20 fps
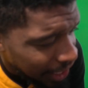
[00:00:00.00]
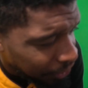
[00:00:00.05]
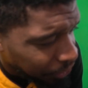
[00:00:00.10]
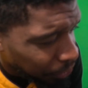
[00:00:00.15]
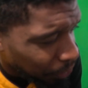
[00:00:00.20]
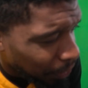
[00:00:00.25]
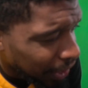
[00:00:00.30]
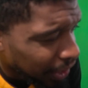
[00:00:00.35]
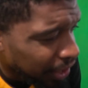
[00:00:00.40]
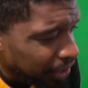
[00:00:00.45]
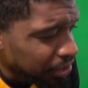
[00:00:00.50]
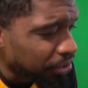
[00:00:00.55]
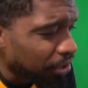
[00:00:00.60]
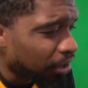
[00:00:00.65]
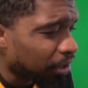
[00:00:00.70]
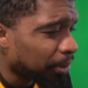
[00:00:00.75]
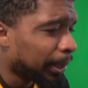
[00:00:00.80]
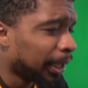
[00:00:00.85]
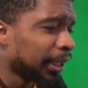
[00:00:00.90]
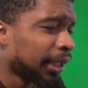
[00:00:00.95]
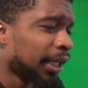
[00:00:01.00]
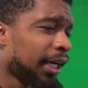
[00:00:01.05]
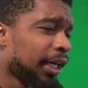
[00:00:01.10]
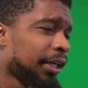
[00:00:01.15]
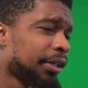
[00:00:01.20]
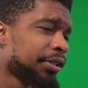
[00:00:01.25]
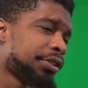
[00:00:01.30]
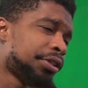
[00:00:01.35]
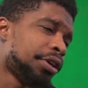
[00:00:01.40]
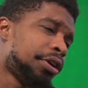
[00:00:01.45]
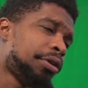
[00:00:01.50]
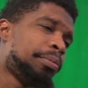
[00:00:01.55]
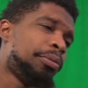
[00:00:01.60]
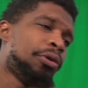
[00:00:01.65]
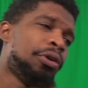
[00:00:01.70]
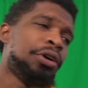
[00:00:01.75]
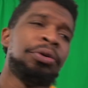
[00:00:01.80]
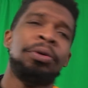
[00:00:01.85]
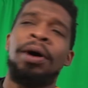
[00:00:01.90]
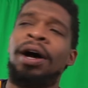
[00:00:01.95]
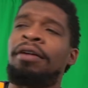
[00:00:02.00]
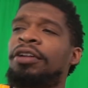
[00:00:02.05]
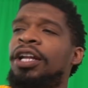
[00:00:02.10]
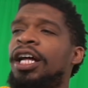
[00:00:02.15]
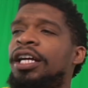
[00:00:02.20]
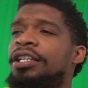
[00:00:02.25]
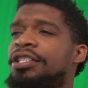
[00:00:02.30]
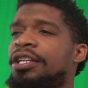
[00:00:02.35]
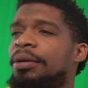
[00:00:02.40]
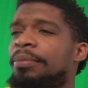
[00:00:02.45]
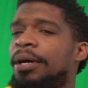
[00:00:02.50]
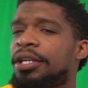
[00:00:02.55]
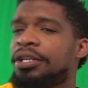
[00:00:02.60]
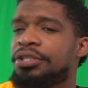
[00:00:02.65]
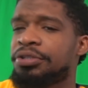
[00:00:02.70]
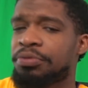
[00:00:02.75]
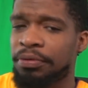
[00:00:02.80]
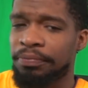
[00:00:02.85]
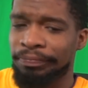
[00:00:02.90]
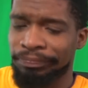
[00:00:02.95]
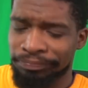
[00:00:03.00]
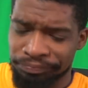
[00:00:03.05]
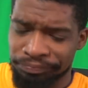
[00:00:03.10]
out the way, let's talk about the Lakers. Oh boy, do I have a lot to say about this one.